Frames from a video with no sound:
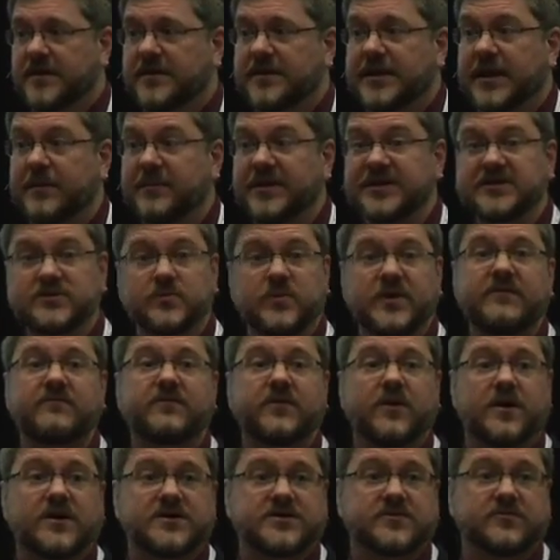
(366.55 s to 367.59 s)
That means we've
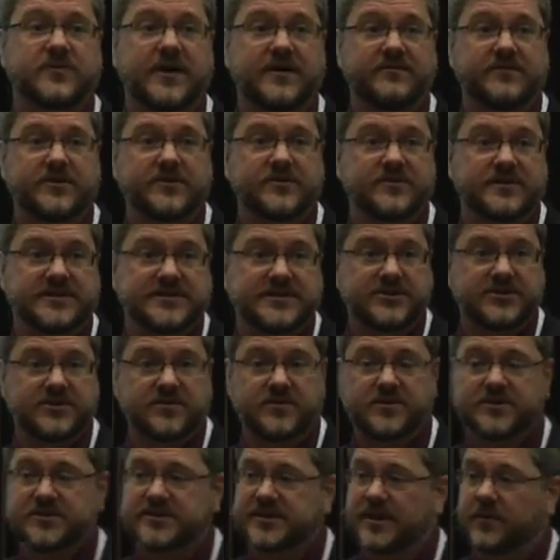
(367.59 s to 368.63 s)
lost revenue as
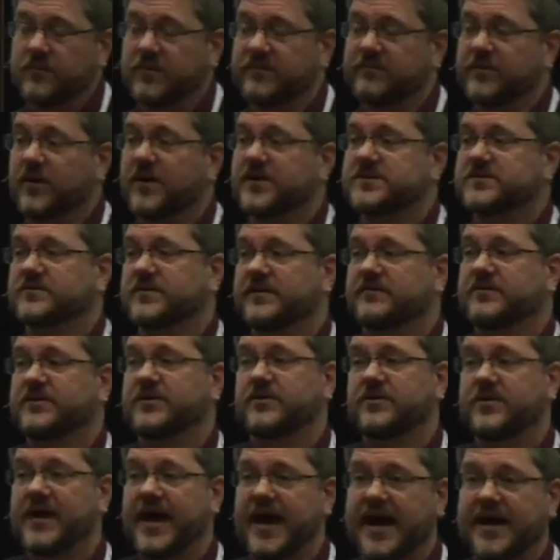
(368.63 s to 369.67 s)
issuers and we've lost
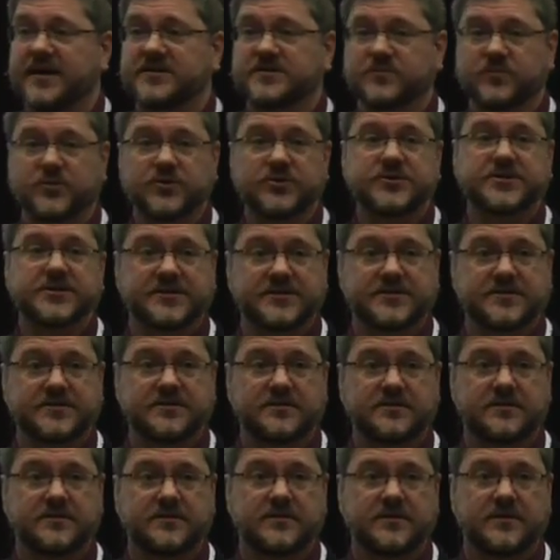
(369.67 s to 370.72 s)
revenue as merchants.
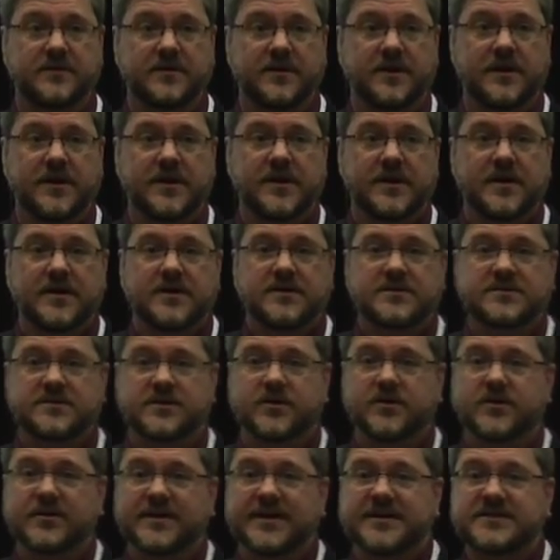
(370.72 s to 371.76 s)

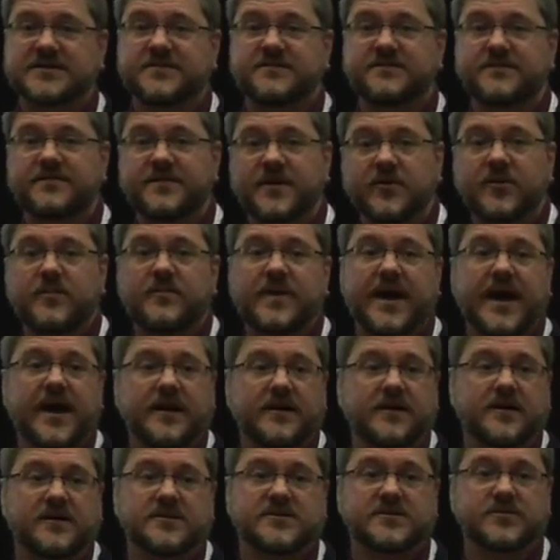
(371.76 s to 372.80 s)
So that's a very
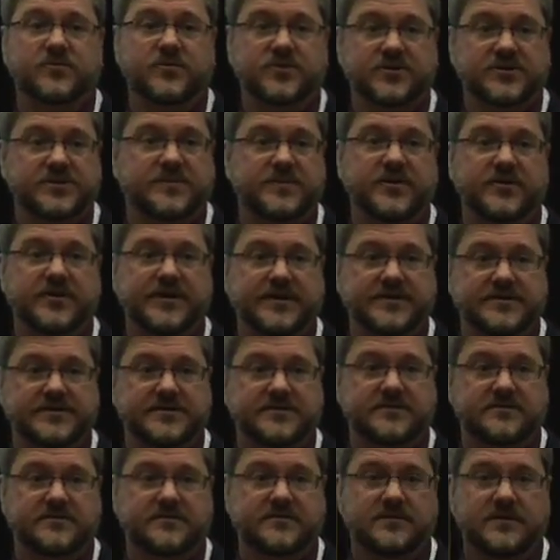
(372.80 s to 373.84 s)
bad customer
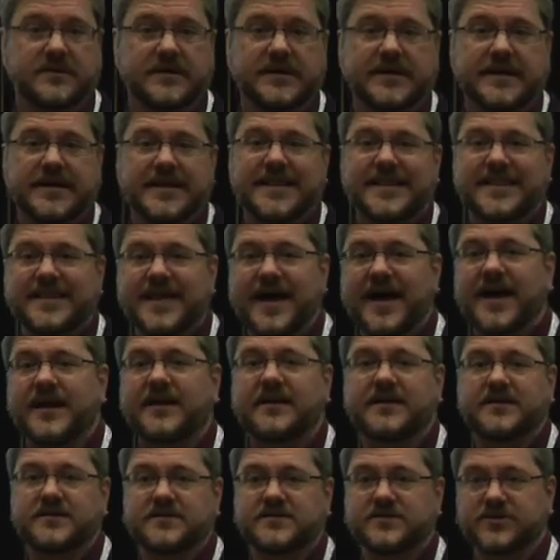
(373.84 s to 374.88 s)
experience.
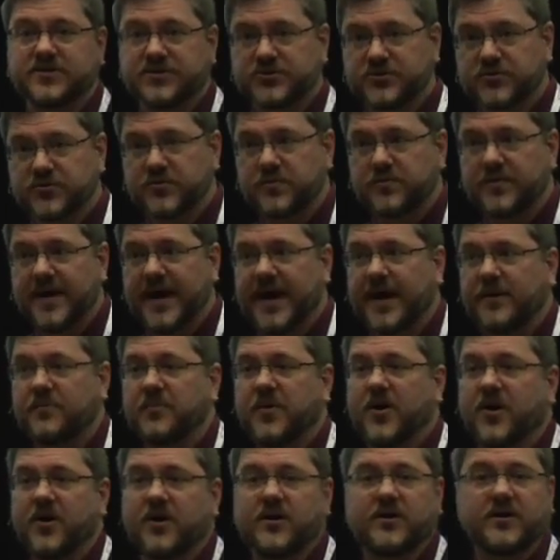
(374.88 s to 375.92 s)
That is the true bad
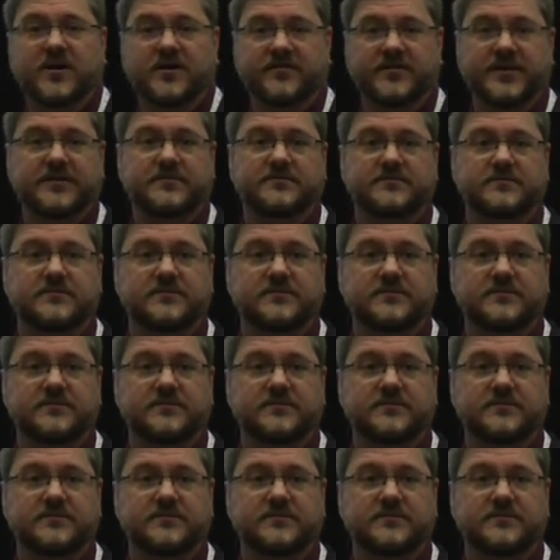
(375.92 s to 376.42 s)
part of it.